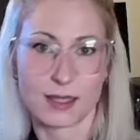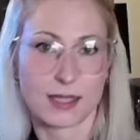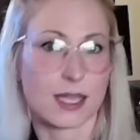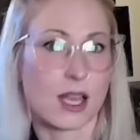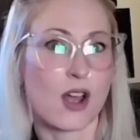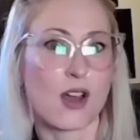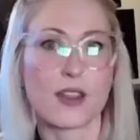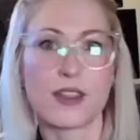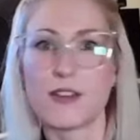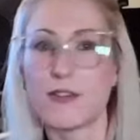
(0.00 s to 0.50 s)

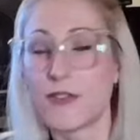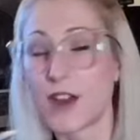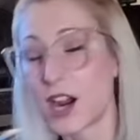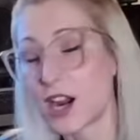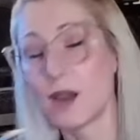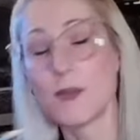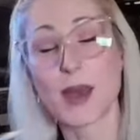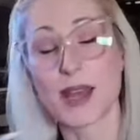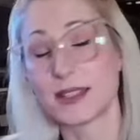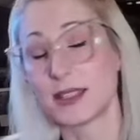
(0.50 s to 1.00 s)
So the
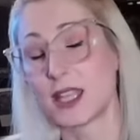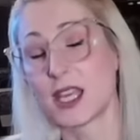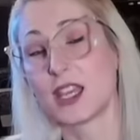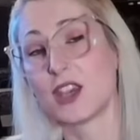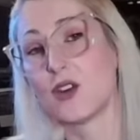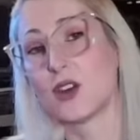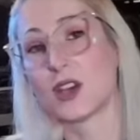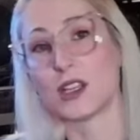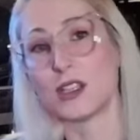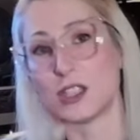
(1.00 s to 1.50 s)
very best thing
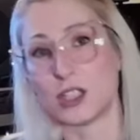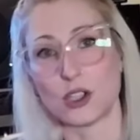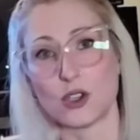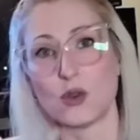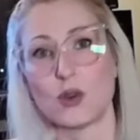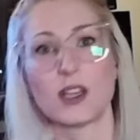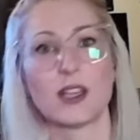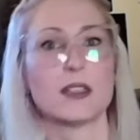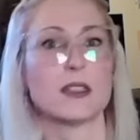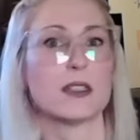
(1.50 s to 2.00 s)
you can
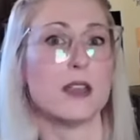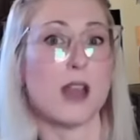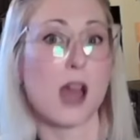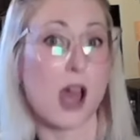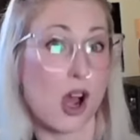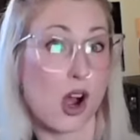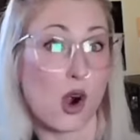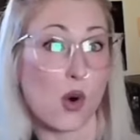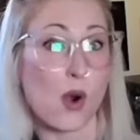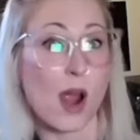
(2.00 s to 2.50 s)
do is
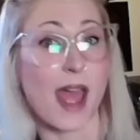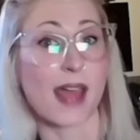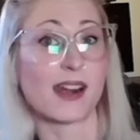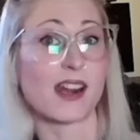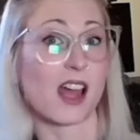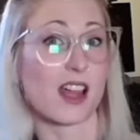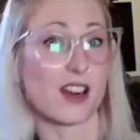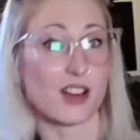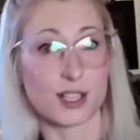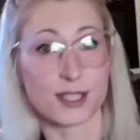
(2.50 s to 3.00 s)
know and
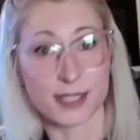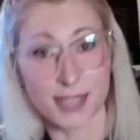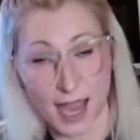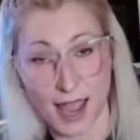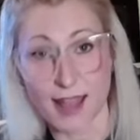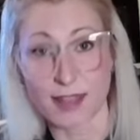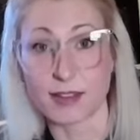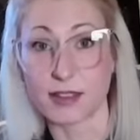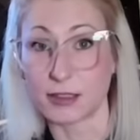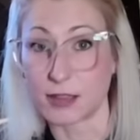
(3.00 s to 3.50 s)

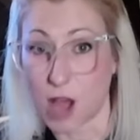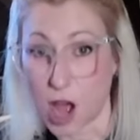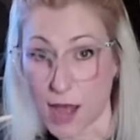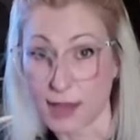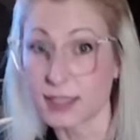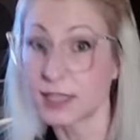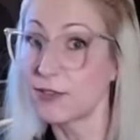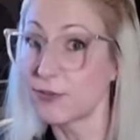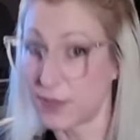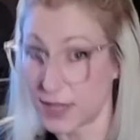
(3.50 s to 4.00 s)
understand the
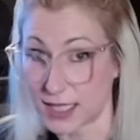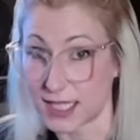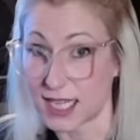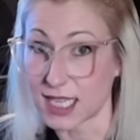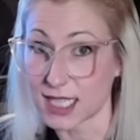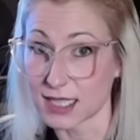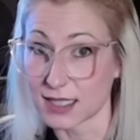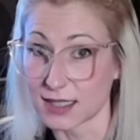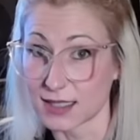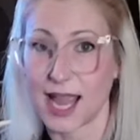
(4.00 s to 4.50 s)
laws of
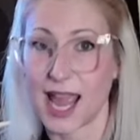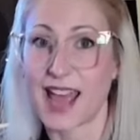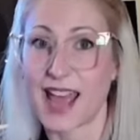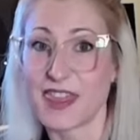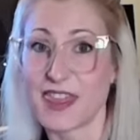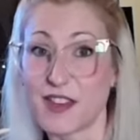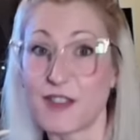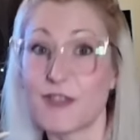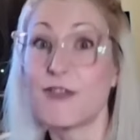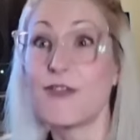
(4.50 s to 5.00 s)
physics
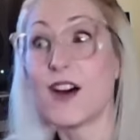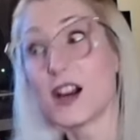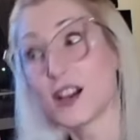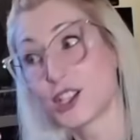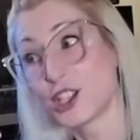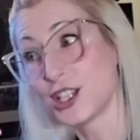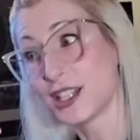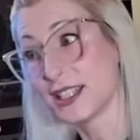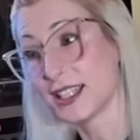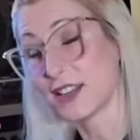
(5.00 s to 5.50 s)
and the
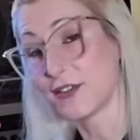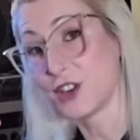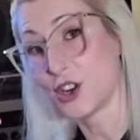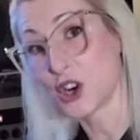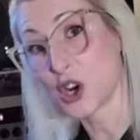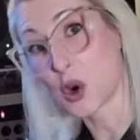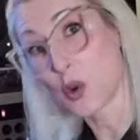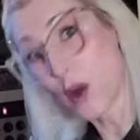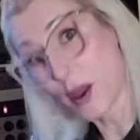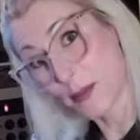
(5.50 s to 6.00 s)
functions of your
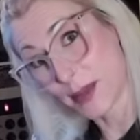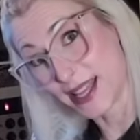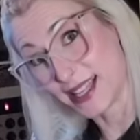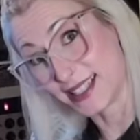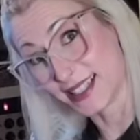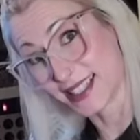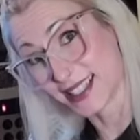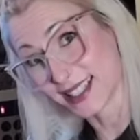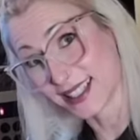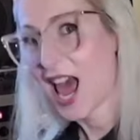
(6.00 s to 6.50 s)

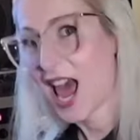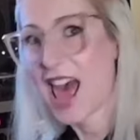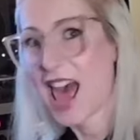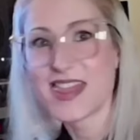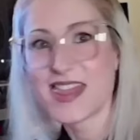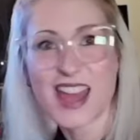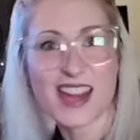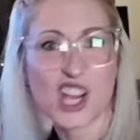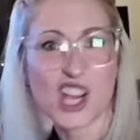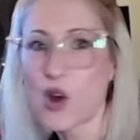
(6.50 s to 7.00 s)
equipment, and
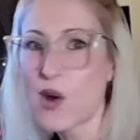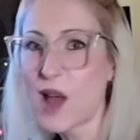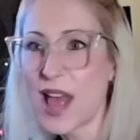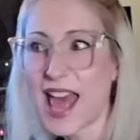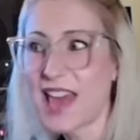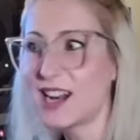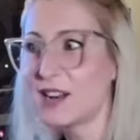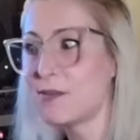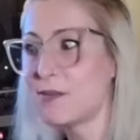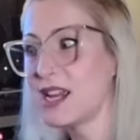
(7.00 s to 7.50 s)
then go
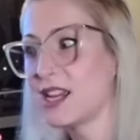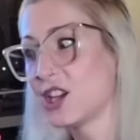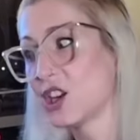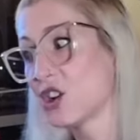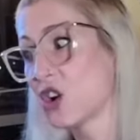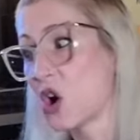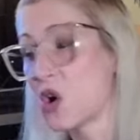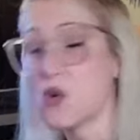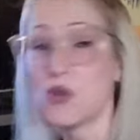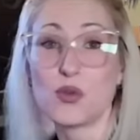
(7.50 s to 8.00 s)
ahead and make
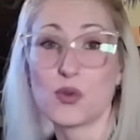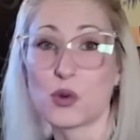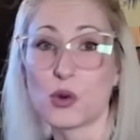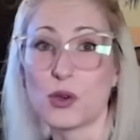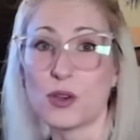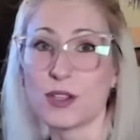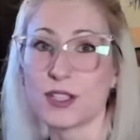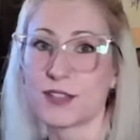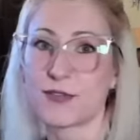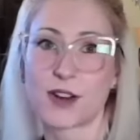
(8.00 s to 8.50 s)
your own
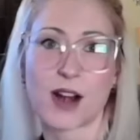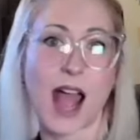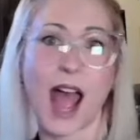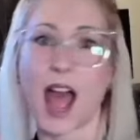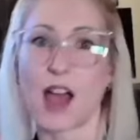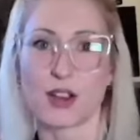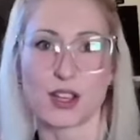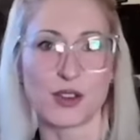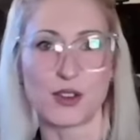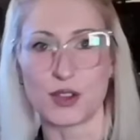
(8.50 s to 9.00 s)
rules for
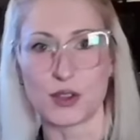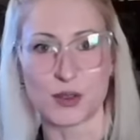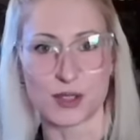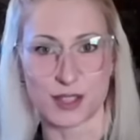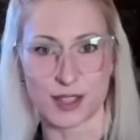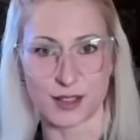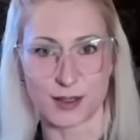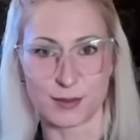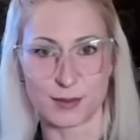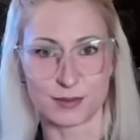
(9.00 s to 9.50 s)
how you use
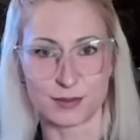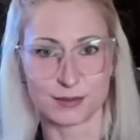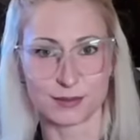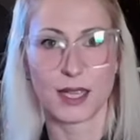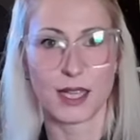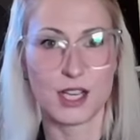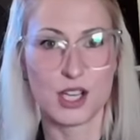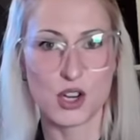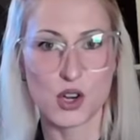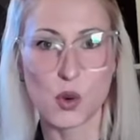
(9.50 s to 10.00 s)
them.
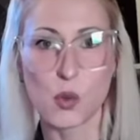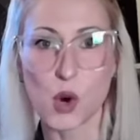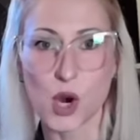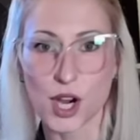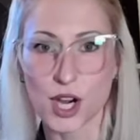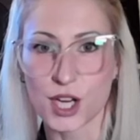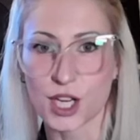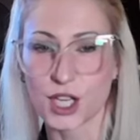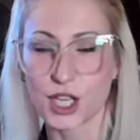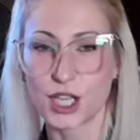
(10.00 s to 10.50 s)
In your
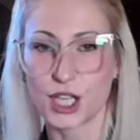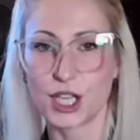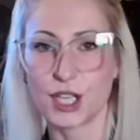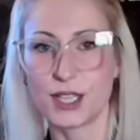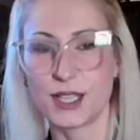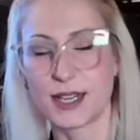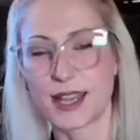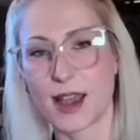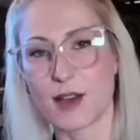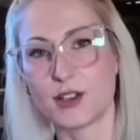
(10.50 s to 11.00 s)
work, you'll
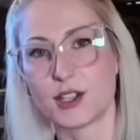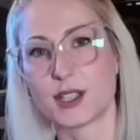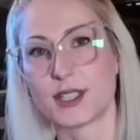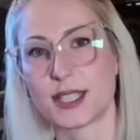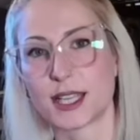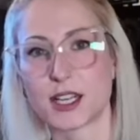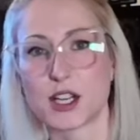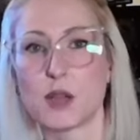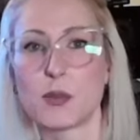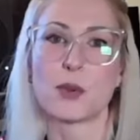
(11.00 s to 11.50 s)
encounter
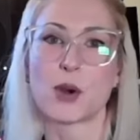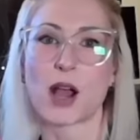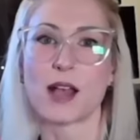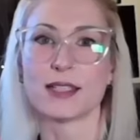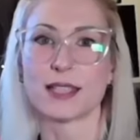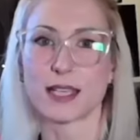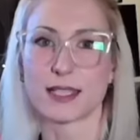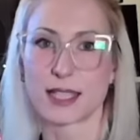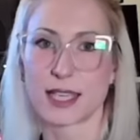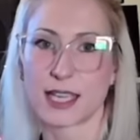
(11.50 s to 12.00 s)
signal
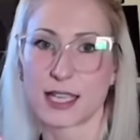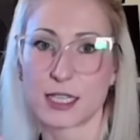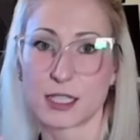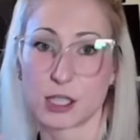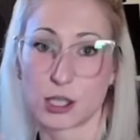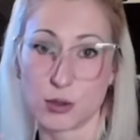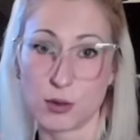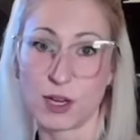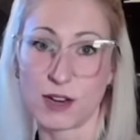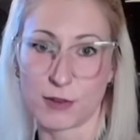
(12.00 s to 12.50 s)
processing in
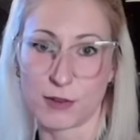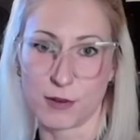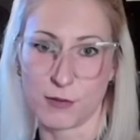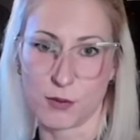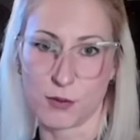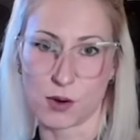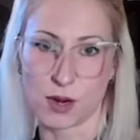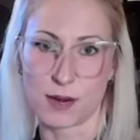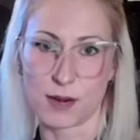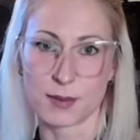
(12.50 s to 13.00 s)
2 different
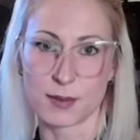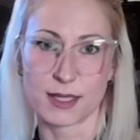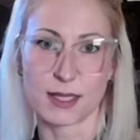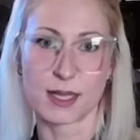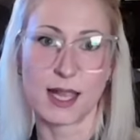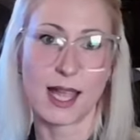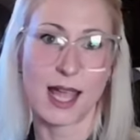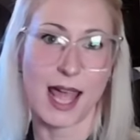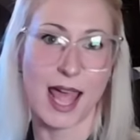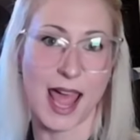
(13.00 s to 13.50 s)
forms:
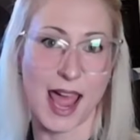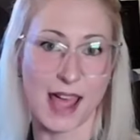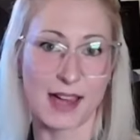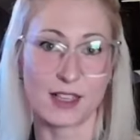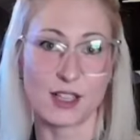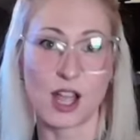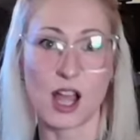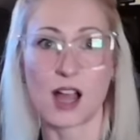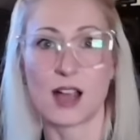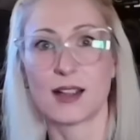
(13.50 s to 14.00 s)

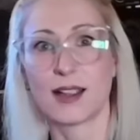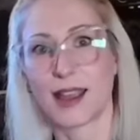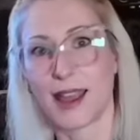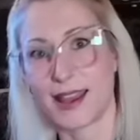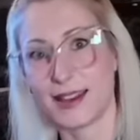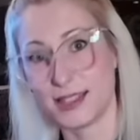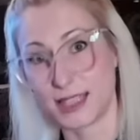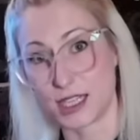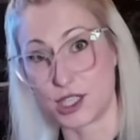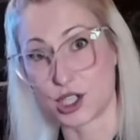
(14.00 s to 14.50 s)
analog
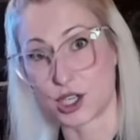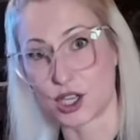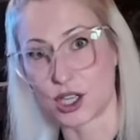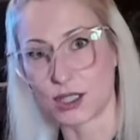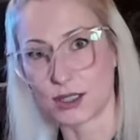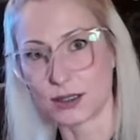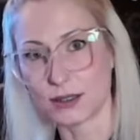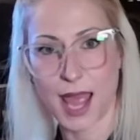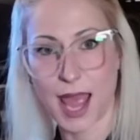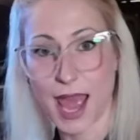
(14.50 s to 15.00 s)
and
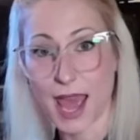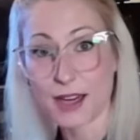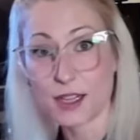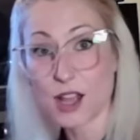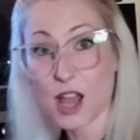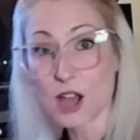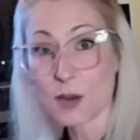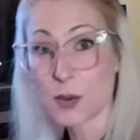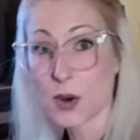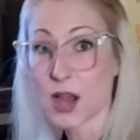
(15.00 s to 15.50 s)
digital.
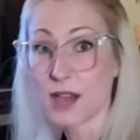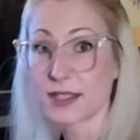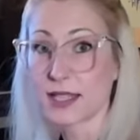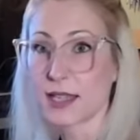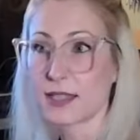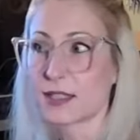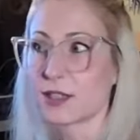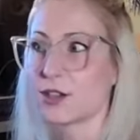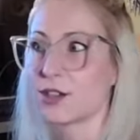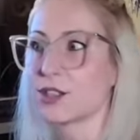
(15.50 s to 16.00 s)
Analog
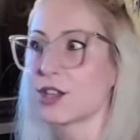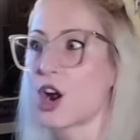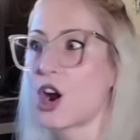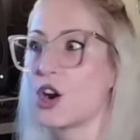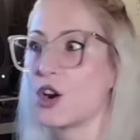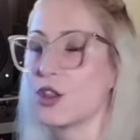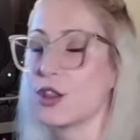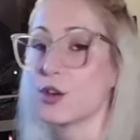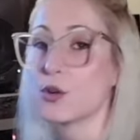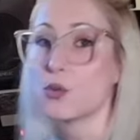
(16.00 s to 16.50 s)
processors
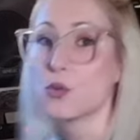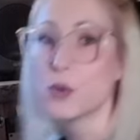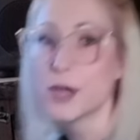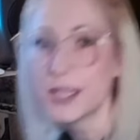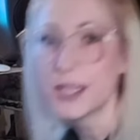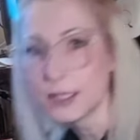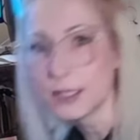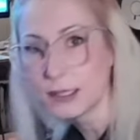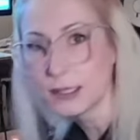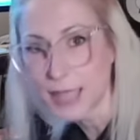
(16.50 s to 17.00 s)
are the
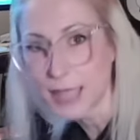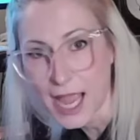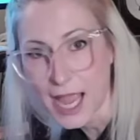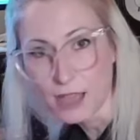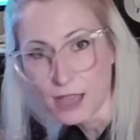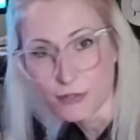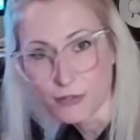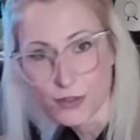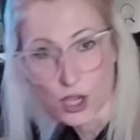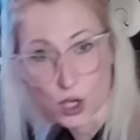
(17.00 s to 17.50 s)

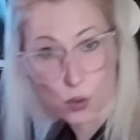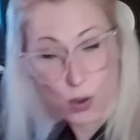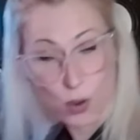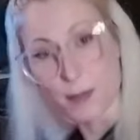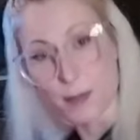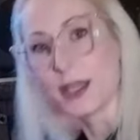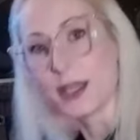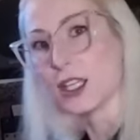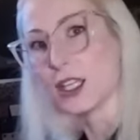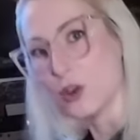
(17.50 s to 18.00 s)
real-life
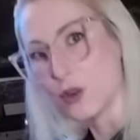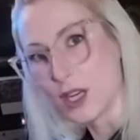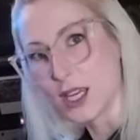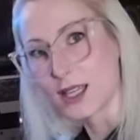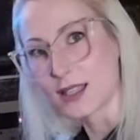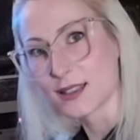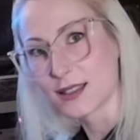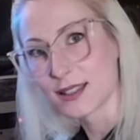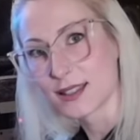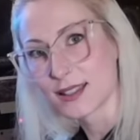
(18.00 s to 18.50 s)
equipment
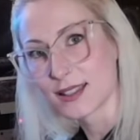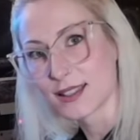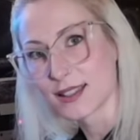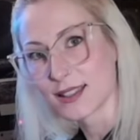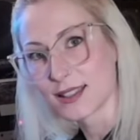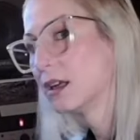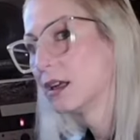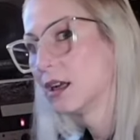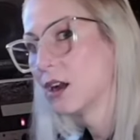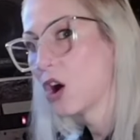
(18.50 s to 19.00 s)
units,
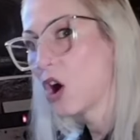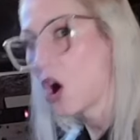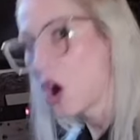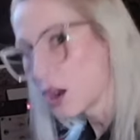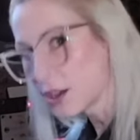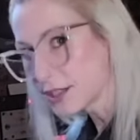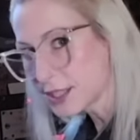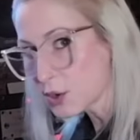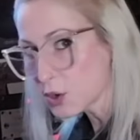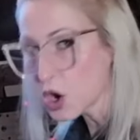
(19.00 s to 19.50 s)

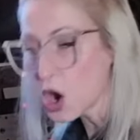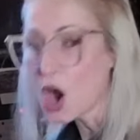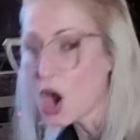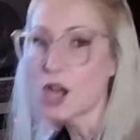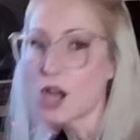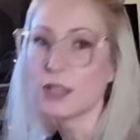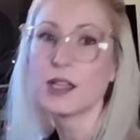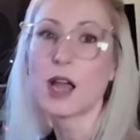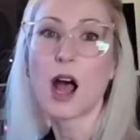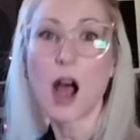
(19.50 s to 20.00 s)
also
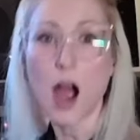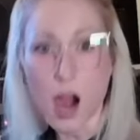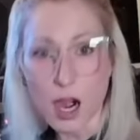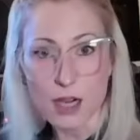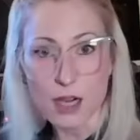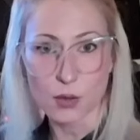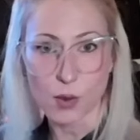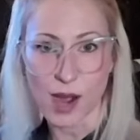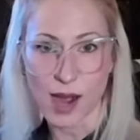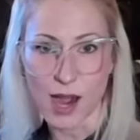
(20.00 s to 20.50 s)
called
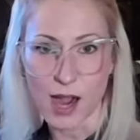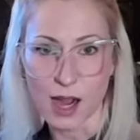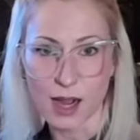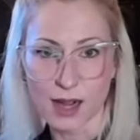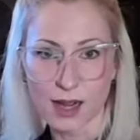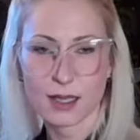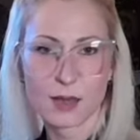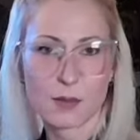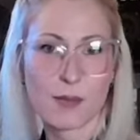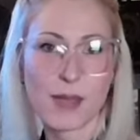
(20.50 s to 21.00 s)

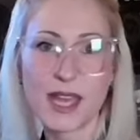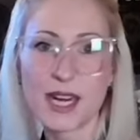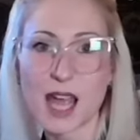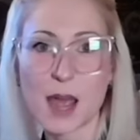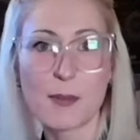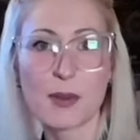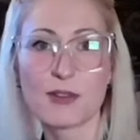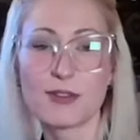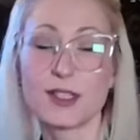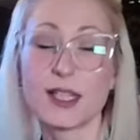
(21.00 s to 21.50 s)
hardware, made
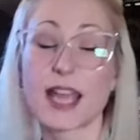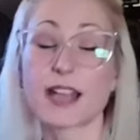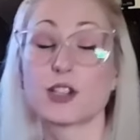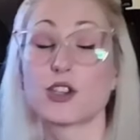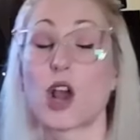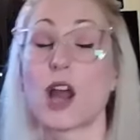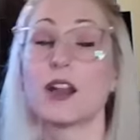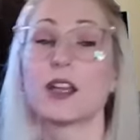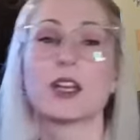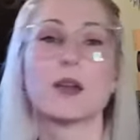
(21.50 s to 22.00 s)
up of
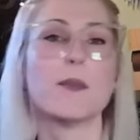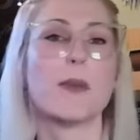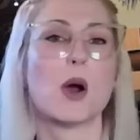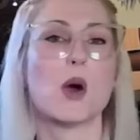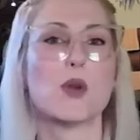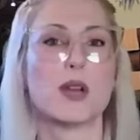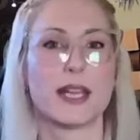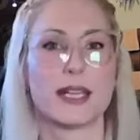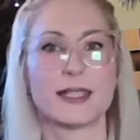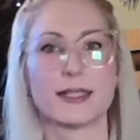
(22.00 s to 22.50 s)
electronic
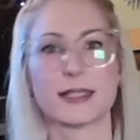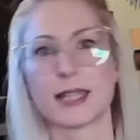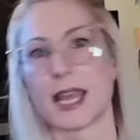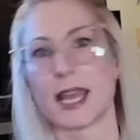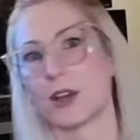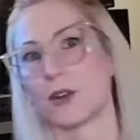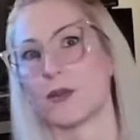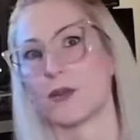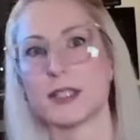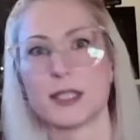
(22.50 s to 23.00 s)
components
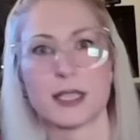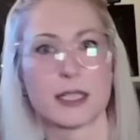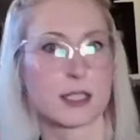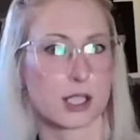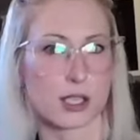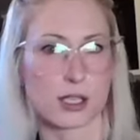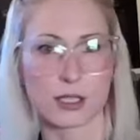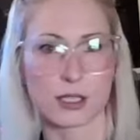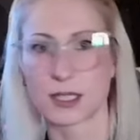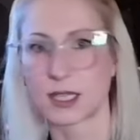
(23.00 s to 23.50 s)
like
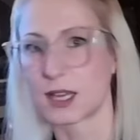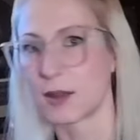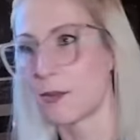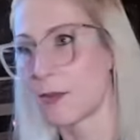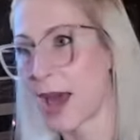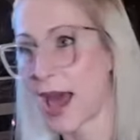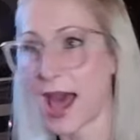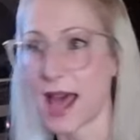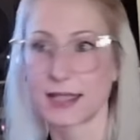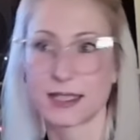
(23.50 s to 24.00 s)
resistors,
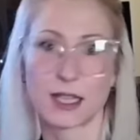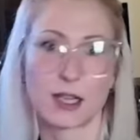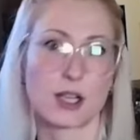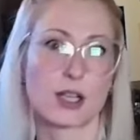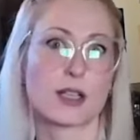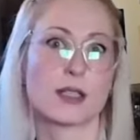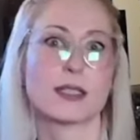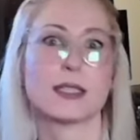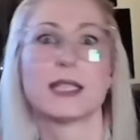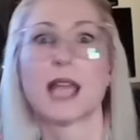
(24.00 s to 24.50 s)

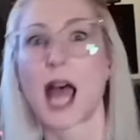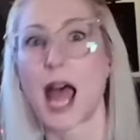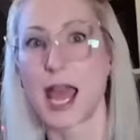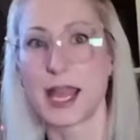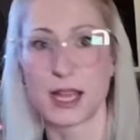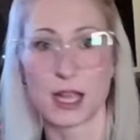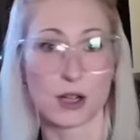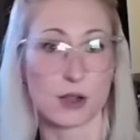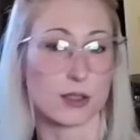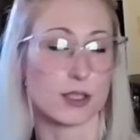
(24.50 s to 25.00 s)
capacitors,
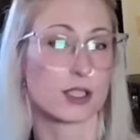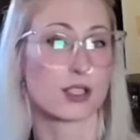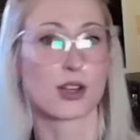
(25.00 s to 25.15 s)
diodes,